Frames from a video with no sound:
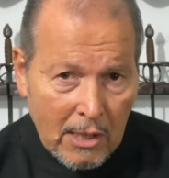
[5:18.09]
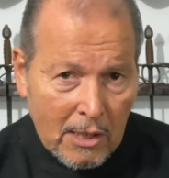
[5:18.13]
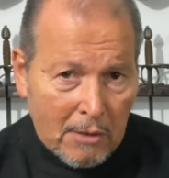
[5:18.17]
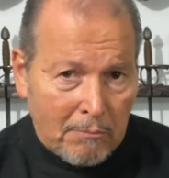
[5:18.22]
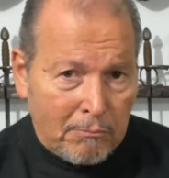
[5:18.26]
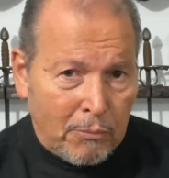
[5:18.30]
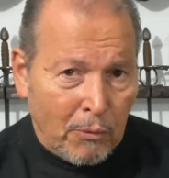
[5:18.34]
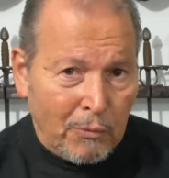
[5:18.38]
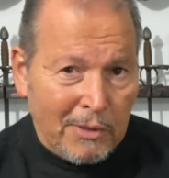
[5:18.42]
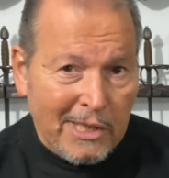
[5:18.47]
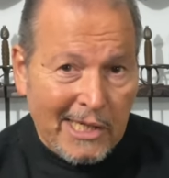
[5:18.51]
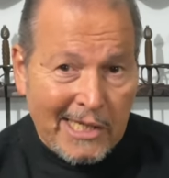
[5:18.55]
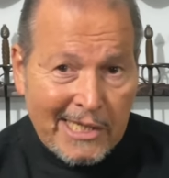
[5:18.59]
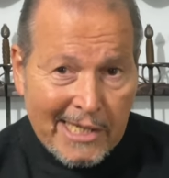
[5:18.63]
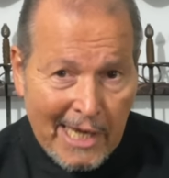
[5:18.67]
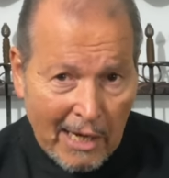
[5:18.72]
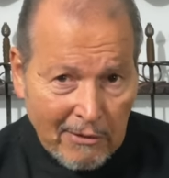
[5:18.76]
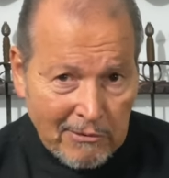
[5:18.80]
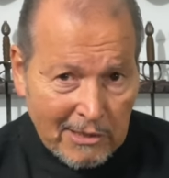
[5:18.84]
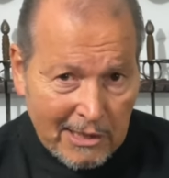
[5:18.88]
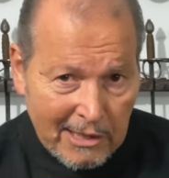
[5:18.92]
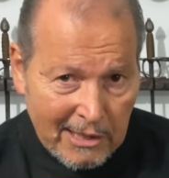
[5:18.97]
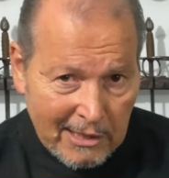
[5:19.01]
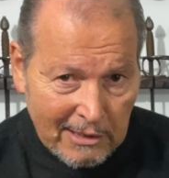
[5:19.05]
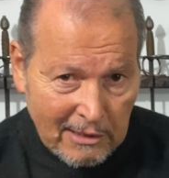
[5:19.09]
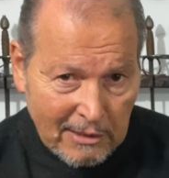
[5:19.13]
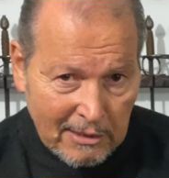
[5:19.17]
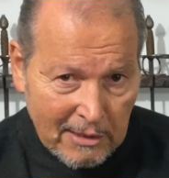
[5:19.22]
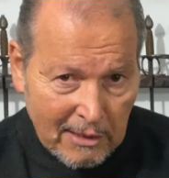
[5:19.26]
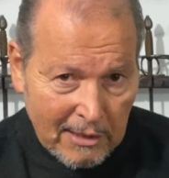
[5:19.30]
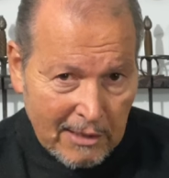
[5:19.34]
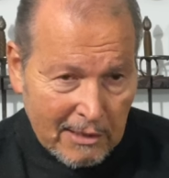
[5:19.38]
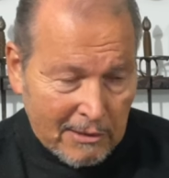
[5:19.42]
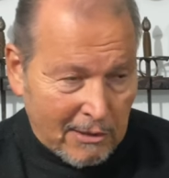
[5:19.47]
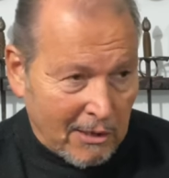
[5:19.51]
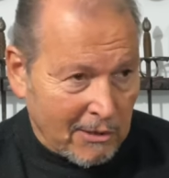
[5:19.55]
But when he counted in,
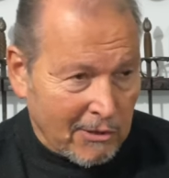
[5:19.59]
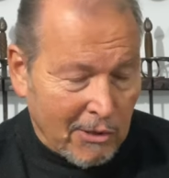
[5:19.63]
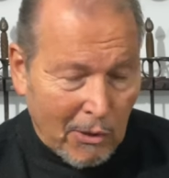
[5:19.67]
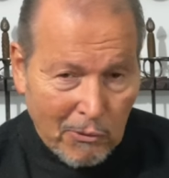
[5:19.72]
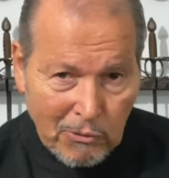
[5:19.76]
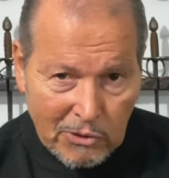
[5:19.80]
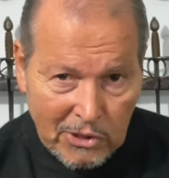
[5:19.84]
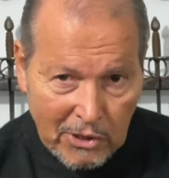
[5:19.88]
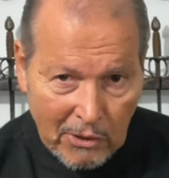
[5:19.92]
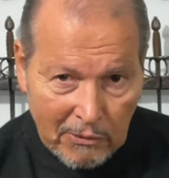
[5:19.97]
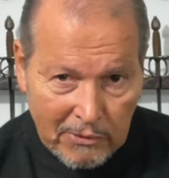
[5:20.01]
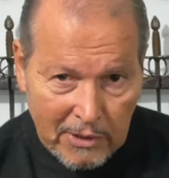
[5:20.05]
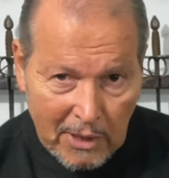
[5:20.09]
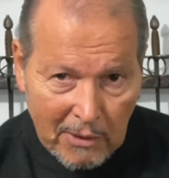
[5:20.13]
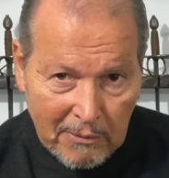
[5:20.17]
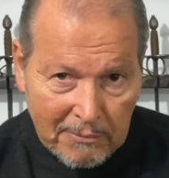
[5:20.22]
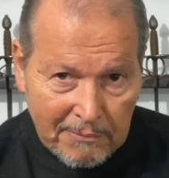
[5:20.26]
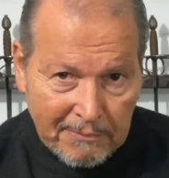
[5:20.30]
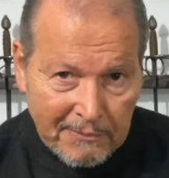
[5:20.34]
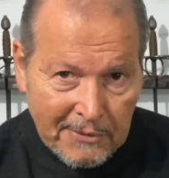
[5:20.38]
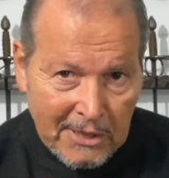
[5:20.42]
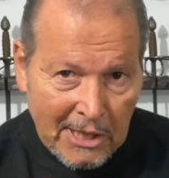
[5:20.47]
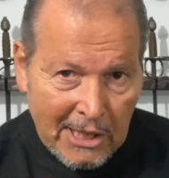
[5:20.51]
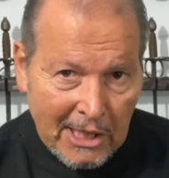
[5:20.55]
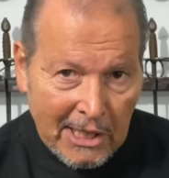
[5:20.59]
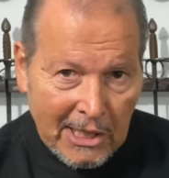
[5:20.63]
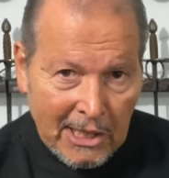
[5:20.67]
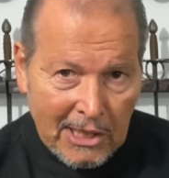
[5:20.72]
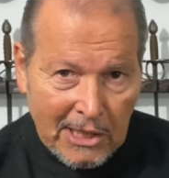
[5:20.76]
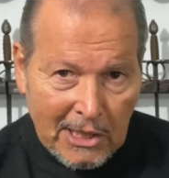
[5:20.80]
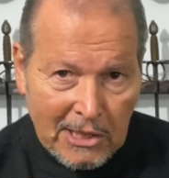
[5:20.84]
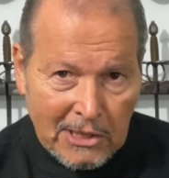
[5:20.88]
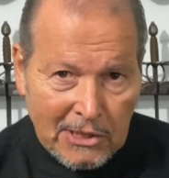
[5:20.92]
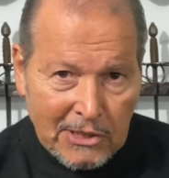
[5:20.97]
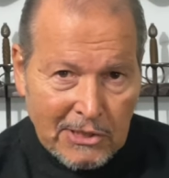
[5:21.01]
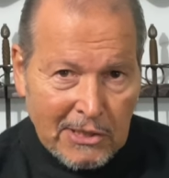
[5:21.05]
in the dojo, you know,
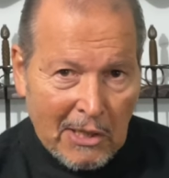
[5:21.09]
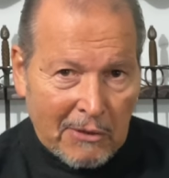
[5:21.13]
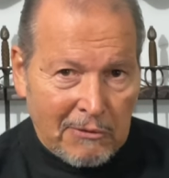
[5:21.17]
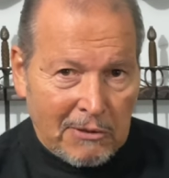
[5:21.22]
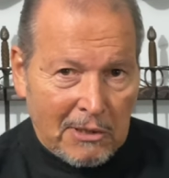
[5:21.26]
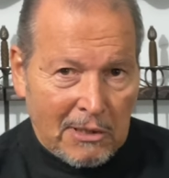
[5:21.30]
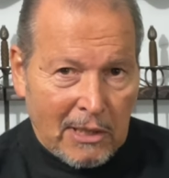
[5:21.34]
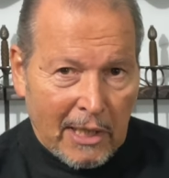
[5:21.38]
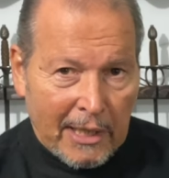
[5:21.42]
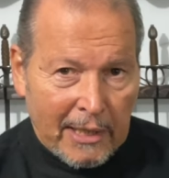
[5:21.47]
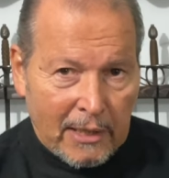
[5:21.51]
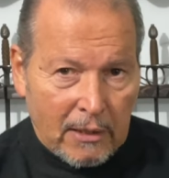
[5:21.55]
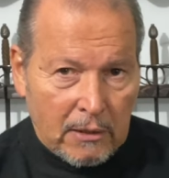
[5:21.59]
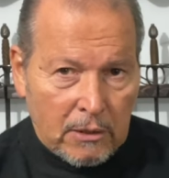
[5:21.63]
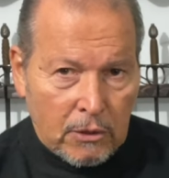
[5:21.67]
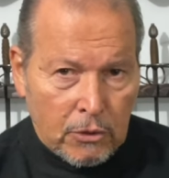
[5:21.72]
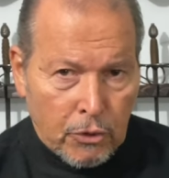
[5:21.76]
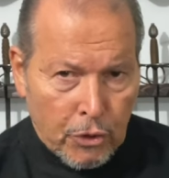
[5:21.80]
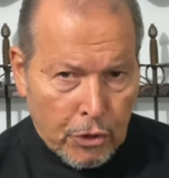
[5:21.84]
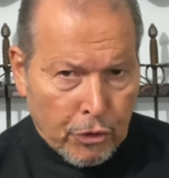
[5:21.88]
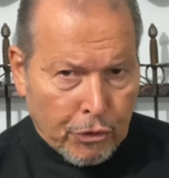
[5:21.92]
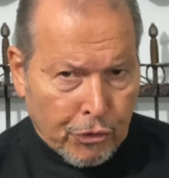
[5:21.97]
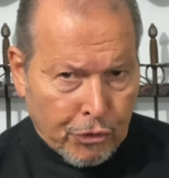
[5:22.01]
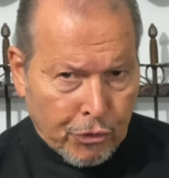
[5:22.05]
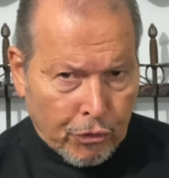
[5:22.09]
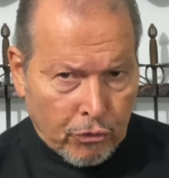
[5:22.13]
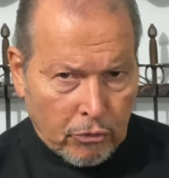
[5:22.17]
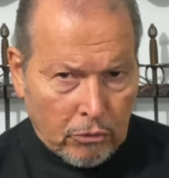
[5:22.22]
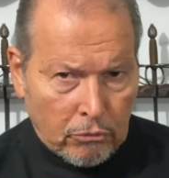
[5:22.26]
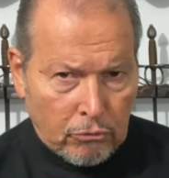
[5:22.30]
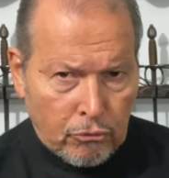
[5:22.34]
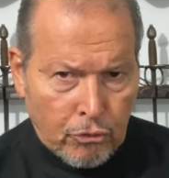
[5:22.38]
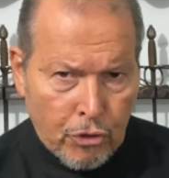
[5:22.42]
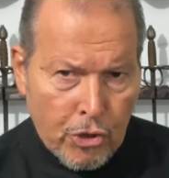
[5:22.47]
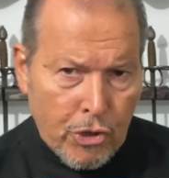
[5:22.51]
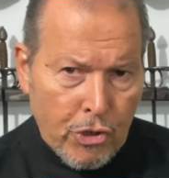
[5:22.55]
he sounded like Ich
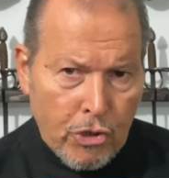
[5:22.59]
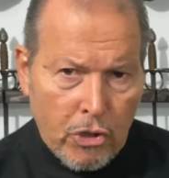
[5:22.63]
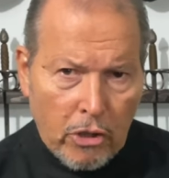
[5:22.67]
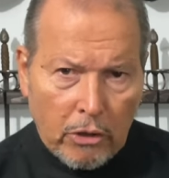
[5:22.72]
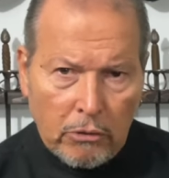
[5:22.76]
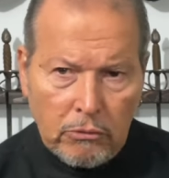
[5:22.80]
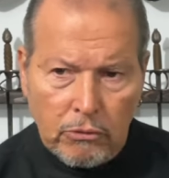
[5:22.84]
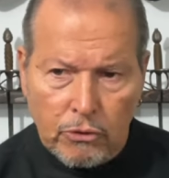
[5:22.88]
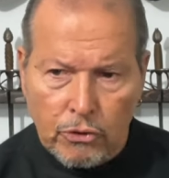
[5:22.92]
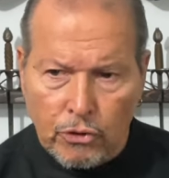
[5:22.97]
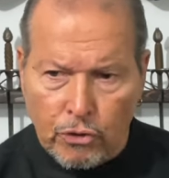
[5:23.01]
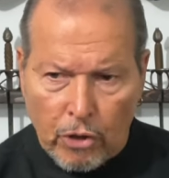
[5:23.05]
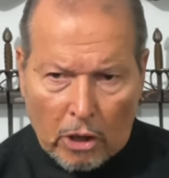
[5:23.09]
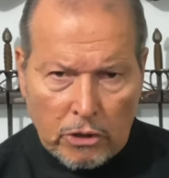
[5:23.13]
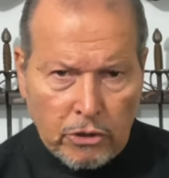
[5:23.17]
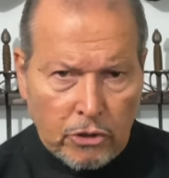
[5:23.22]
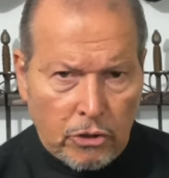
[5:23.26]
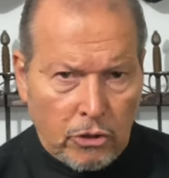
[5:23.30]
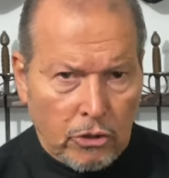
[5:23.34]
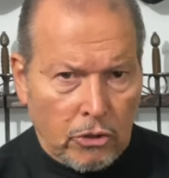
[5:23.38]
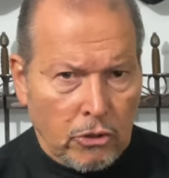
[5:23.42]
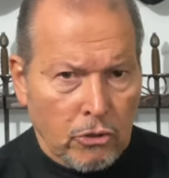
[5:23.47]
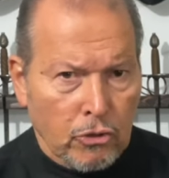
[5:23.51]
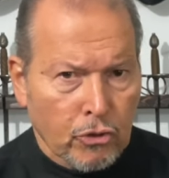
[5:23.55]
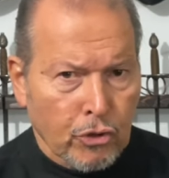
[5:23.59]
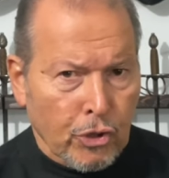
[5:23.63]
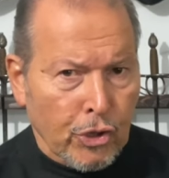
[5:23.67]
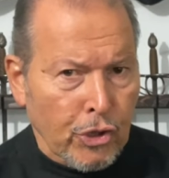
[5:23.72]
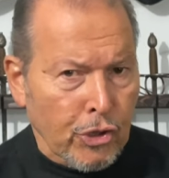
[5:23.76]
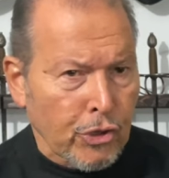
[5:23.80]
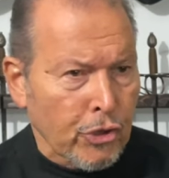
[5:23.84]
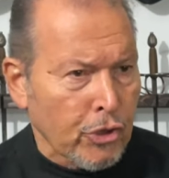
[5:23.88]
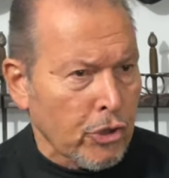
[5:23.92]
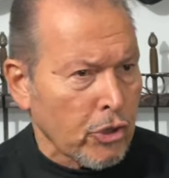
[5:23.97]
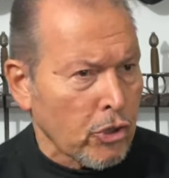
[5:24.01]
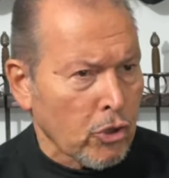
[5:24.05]
ni san
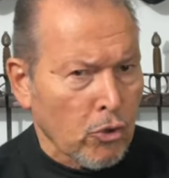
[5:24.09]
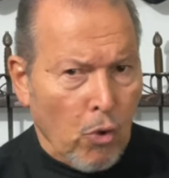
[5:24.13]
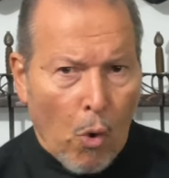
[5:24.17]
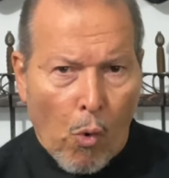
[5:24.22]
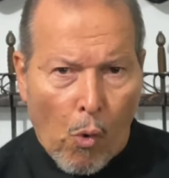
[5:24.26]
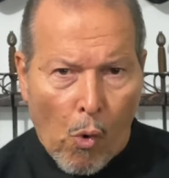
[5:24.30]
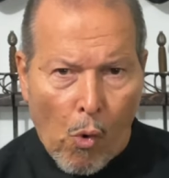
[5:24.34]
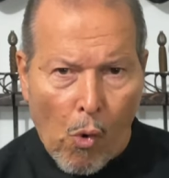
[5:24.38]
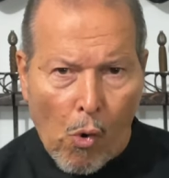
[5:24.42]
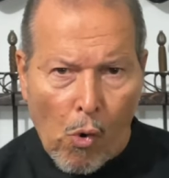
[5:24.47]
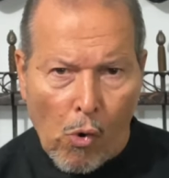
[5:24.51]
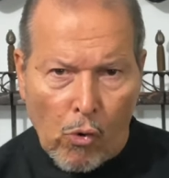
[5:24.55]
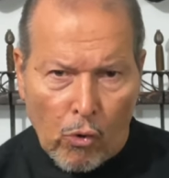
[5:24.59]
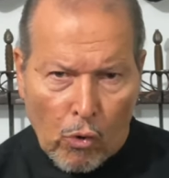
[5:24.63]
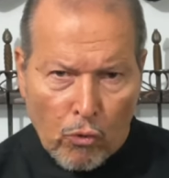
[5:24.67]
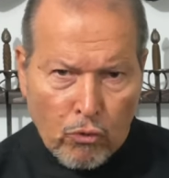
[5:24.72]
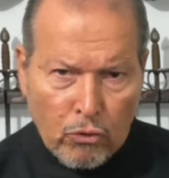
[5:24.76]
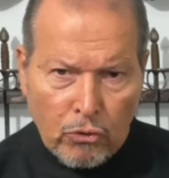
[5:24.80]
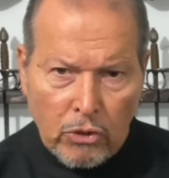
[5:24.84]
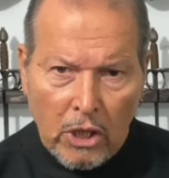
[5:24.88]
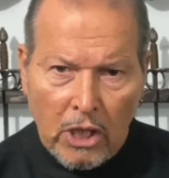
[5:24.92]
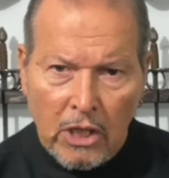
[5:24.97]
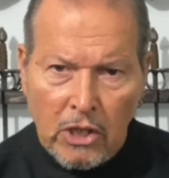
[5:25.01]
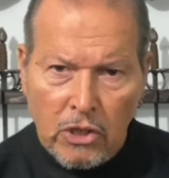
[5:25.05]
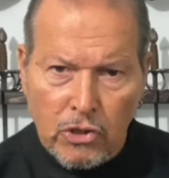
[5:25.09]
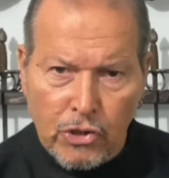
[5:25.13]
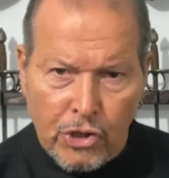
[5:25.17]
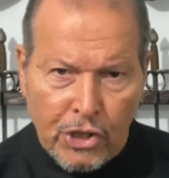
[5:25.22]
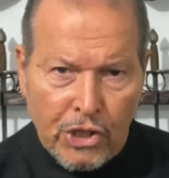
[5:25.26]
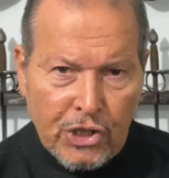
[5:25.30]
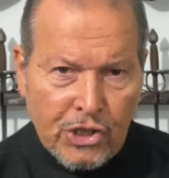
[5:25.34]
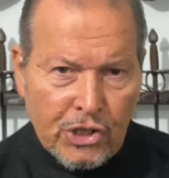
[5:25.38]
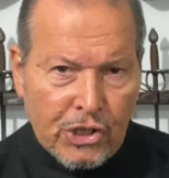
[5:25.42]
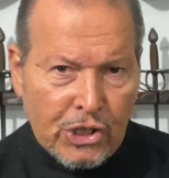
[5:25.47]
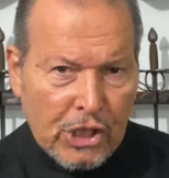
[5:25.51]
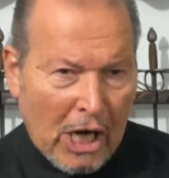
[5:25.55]
chi go rok
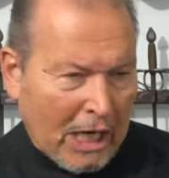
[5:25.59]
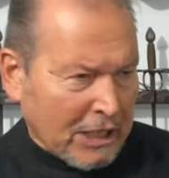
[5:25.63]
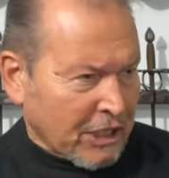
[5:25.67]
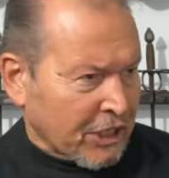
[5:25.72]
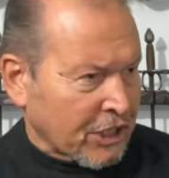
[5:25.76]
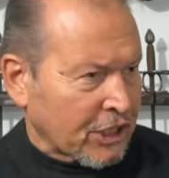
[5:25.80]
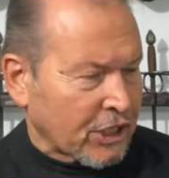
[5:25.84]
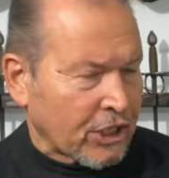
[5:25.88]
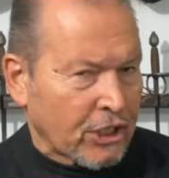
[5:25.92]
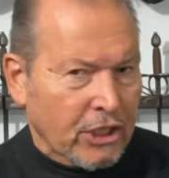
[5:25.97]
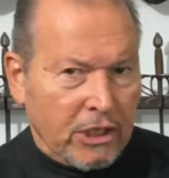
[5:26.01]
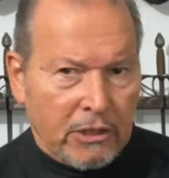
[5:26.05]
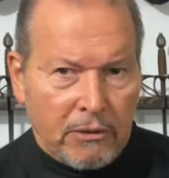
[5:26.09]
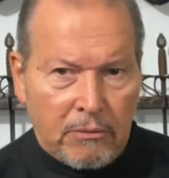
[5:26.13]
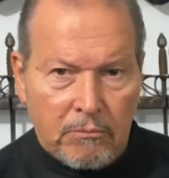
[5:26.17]
shichash.